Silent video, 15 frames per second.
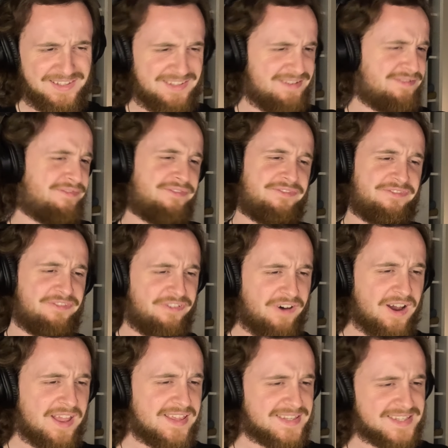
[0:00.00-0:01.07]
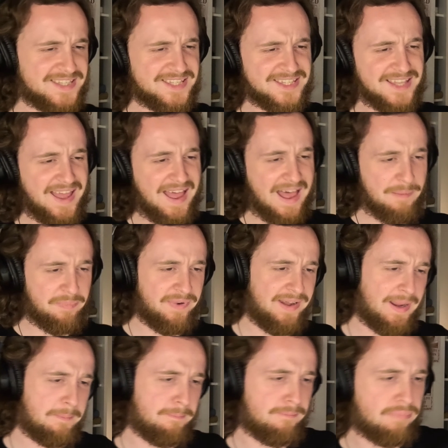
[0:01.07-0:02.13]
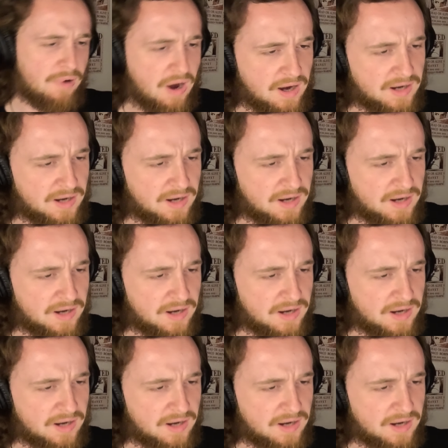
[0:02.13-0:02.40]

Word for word: the fuck is happening, bro?